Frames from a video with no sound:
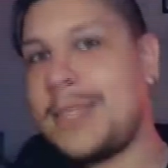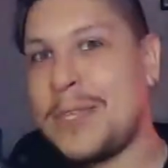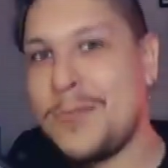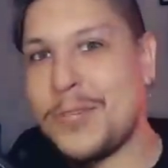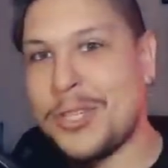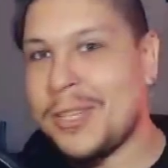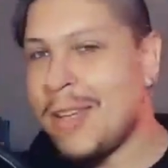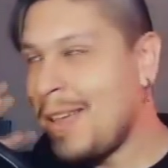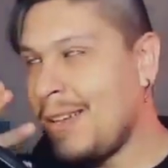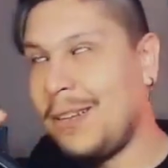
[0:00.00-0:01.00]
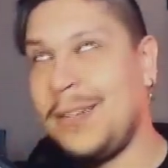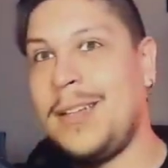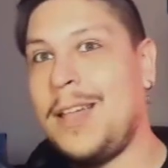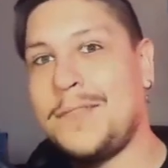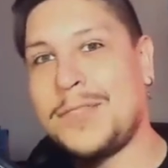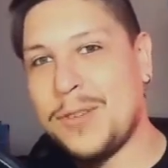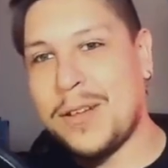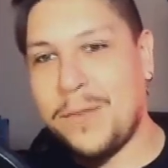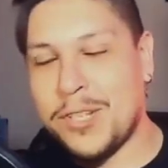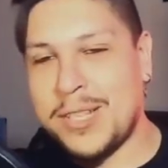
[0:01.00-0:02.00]
were just love struck
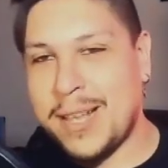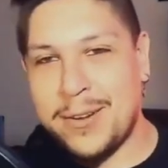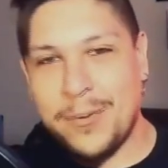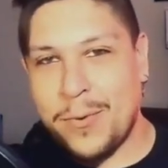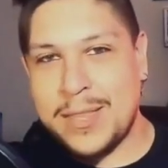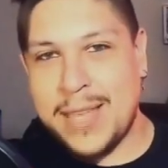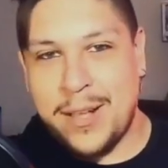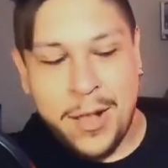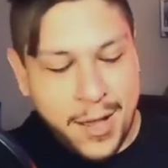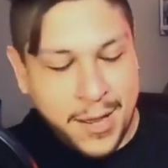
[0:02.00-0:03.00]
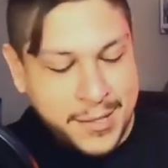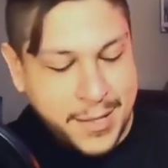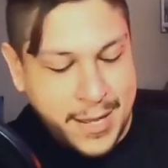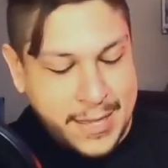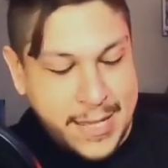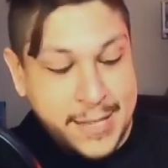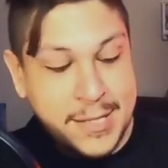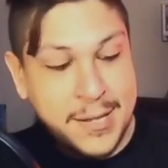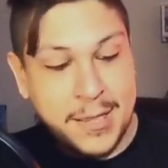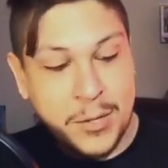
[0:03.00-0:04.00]
for a second or what the hell? Because like this is
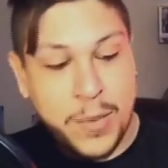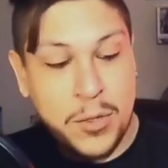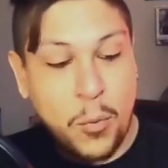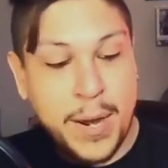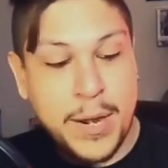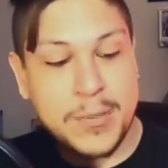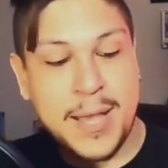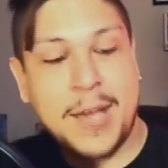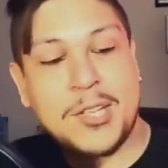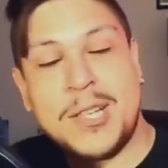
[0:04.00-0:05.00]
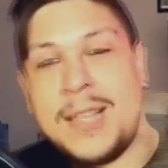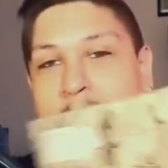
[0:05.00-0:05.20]
not the one. The one who's actually going